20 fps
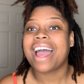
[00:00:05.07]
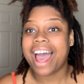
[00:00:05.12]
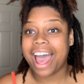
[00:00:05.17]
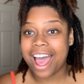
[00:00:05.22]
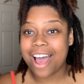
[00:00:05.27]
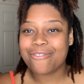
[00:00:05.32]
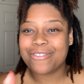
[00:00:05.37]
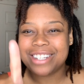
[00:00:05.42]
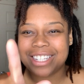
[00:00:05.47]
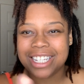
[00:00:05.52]
I
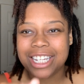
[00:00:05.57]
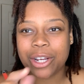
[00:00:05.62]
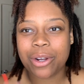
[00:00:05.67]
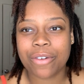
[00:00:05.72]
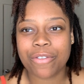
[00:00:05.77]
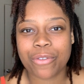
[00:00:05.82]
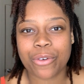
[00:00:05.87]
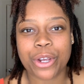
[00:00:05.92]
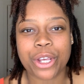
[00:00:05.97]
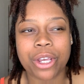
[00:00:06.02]
have a secret
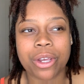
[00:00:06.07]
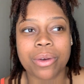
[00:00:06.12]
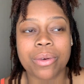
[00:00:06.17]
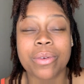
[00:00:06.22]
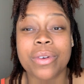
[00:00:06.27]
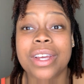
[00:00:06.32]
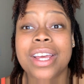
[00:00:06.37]
for you.